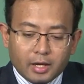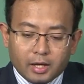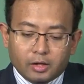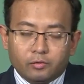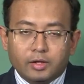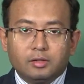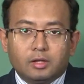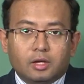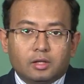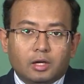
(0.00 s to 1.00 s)
in which
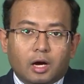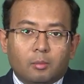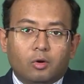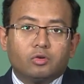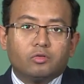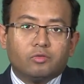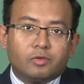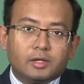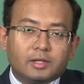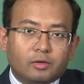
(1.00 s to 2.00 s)
the amount of
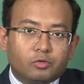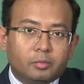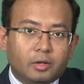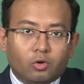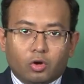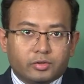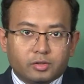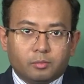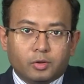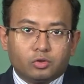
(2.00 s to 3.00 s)
work that would be lost
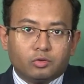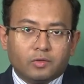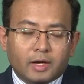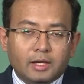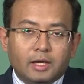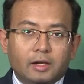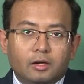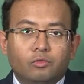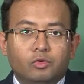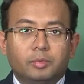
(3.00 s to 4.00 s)
because of any
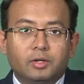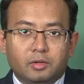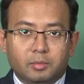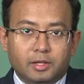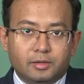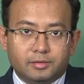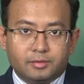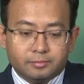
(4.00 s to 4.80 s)
error would be tremendous.